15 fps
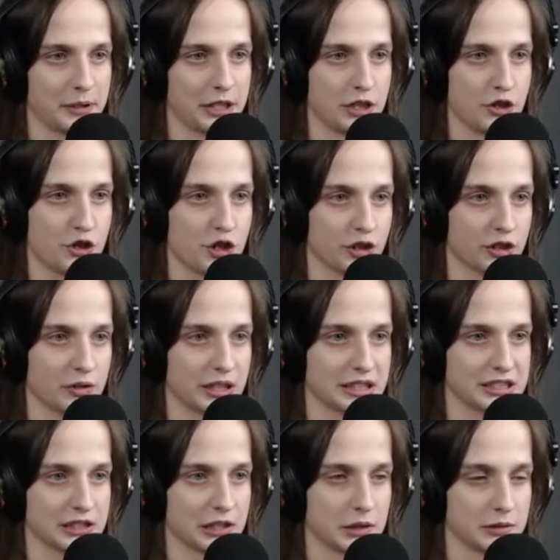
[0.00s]
just to get as
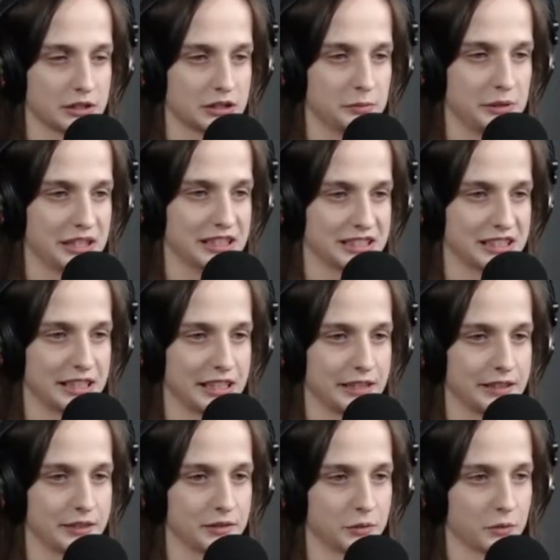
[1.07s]
close to me as he can
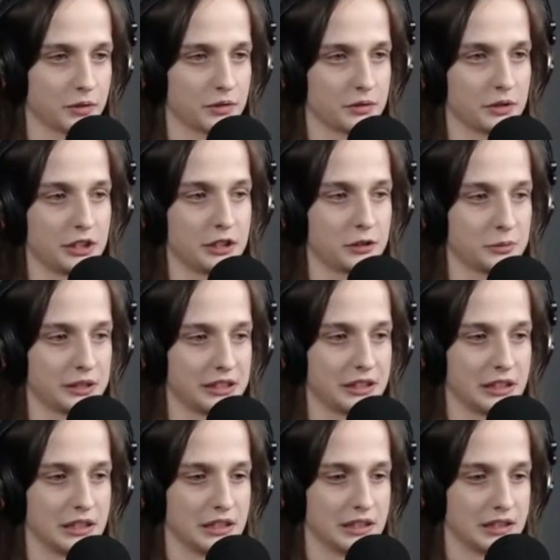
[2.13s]
in order to heal me.
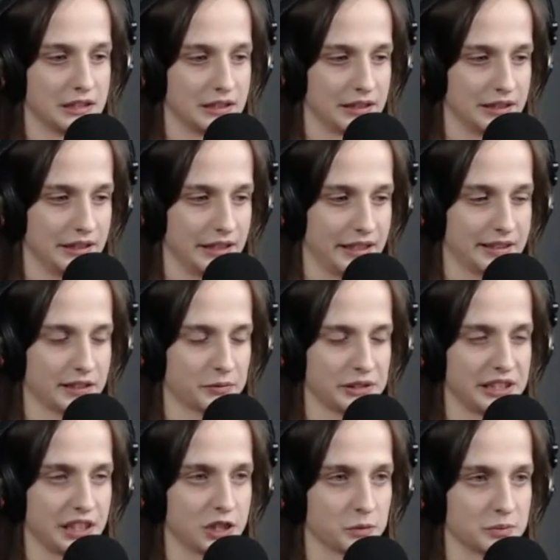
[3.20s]
And that really
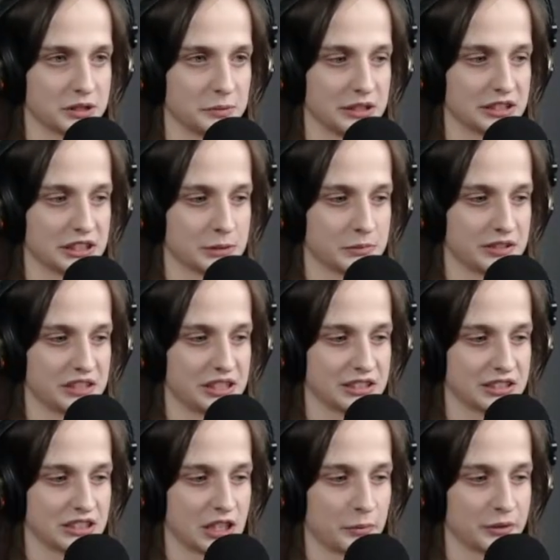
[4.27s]
helps, because sometimes he can
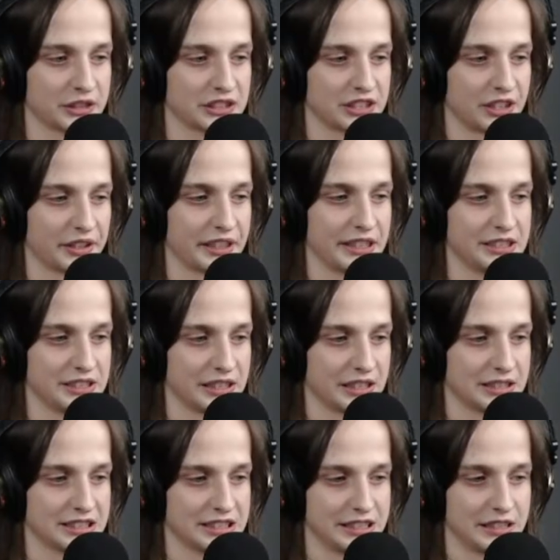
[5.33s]
stop on the staircase and
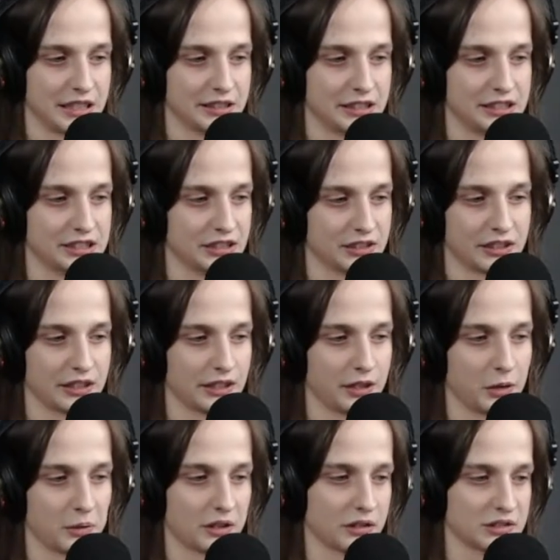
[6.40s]
say that he's not gonna go
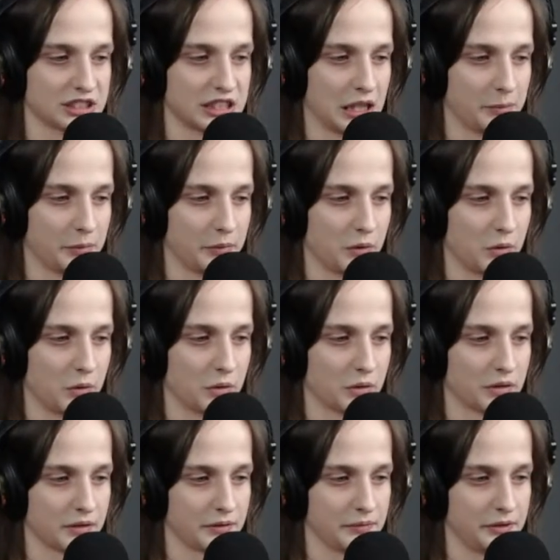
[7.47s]
another step,
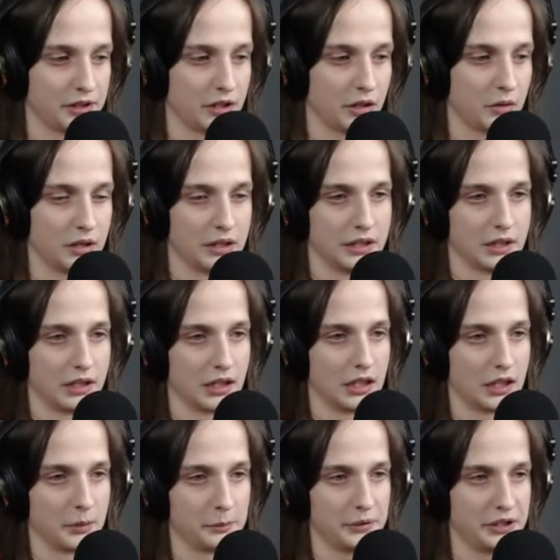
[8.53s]
or, you know,
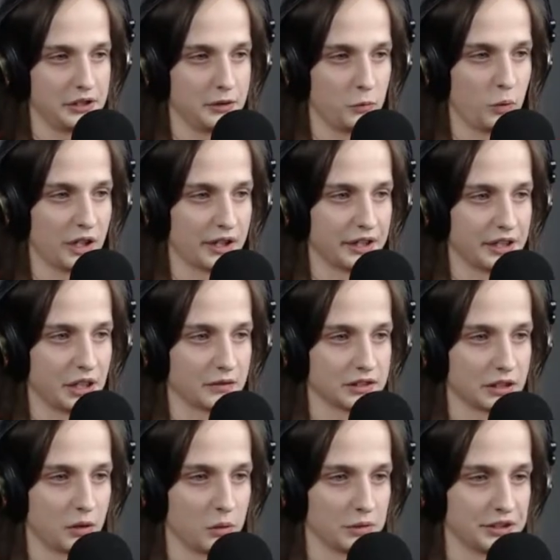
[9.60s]
be wary of
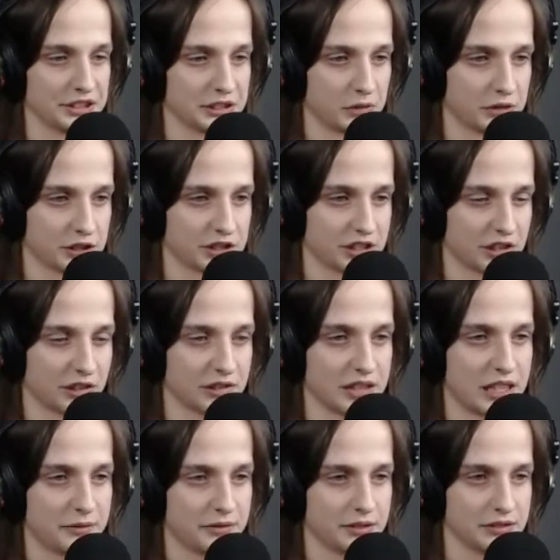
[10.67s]
all the soldiers that are
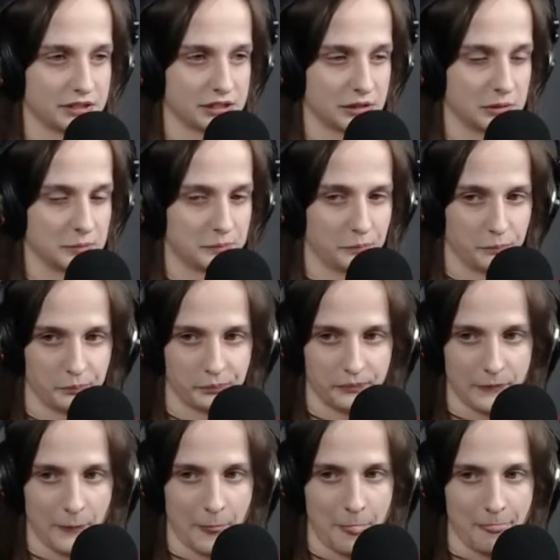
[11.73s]
left. So,
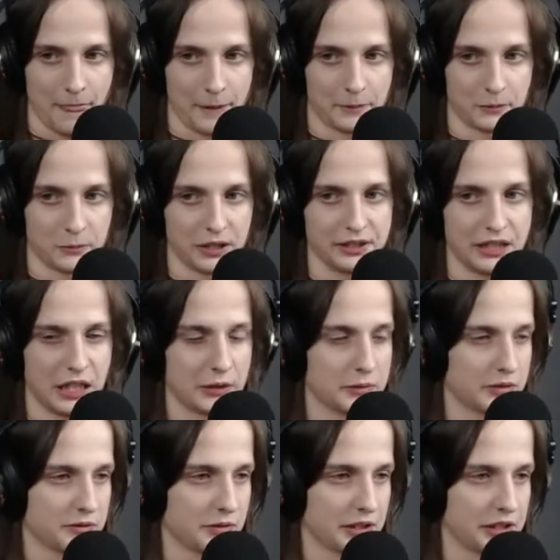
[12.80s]
right now, it was
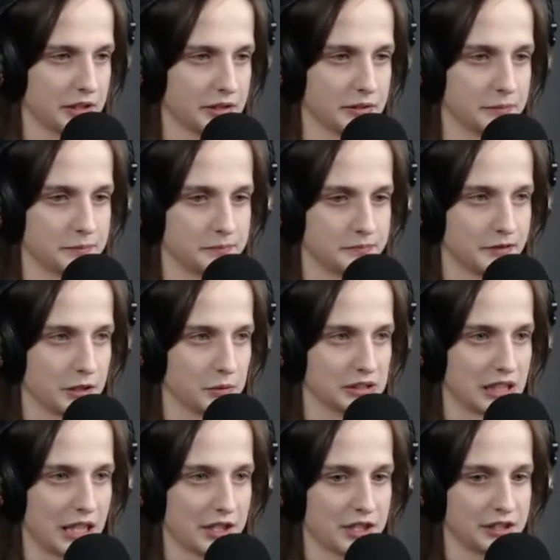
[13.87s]
very good. It was
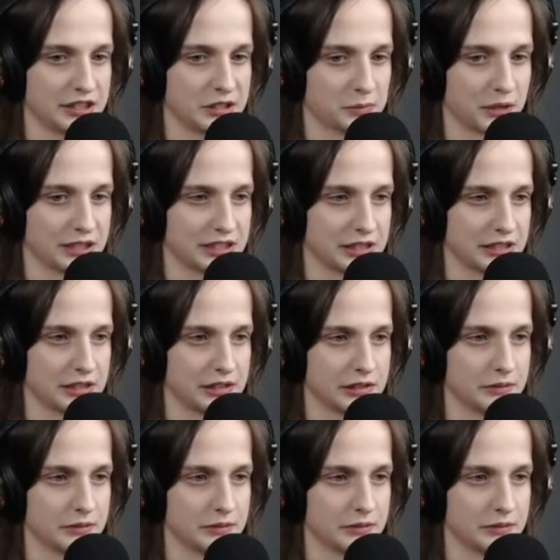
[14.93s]
actually surprisingly good.